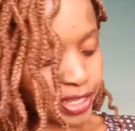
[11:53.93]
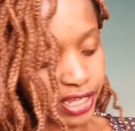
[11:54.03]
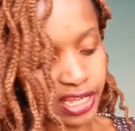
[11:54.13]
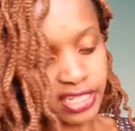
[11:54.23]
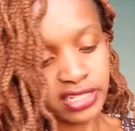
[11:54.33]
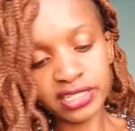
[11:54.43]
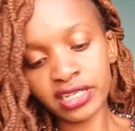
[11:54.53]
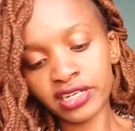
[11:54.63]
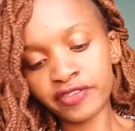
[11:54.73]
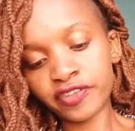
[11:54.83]
my
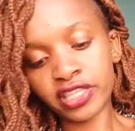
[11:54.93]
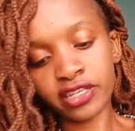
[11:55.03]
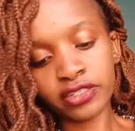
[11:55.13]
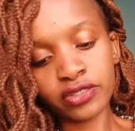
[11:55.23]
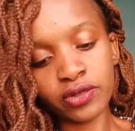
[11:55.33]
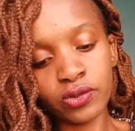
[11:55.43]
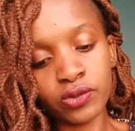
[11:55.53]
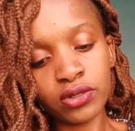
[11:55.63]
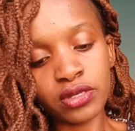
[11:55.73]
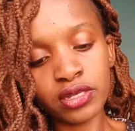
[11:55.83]
cousins and everything,
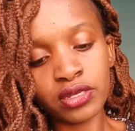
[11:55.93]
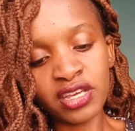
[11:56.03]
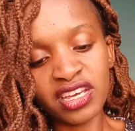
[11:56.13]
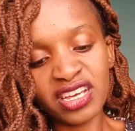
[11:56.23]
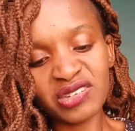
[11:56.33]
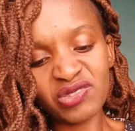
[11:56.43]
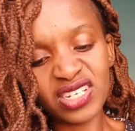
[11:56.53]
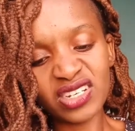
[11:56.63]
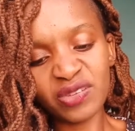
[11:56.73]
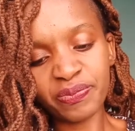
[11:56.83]
so it was
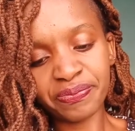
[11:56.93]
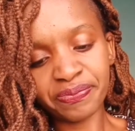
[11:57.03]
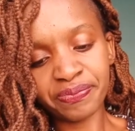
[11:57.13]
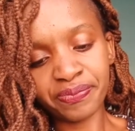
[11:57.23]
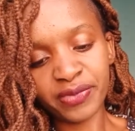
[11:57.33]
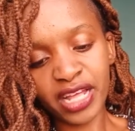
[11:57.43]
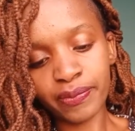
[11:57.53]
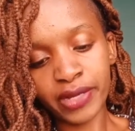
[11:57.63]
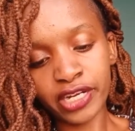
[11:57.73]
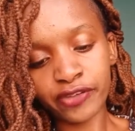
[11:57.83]
not
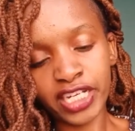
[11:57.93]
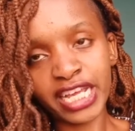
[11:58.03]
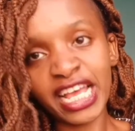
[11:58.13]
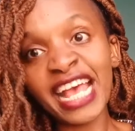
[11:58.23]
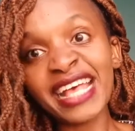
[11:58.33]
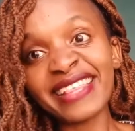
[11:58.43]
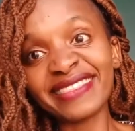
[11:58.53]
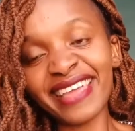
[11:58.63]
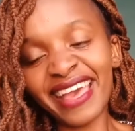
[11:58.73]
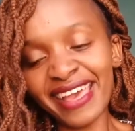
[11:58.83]
that bad of a day.
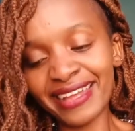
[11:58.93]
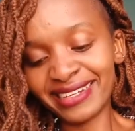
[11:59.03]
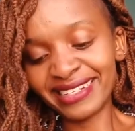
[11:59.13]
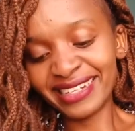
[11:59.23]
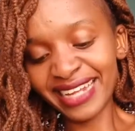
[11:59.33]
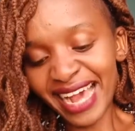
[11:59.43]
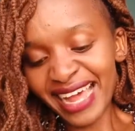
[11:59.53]
Then,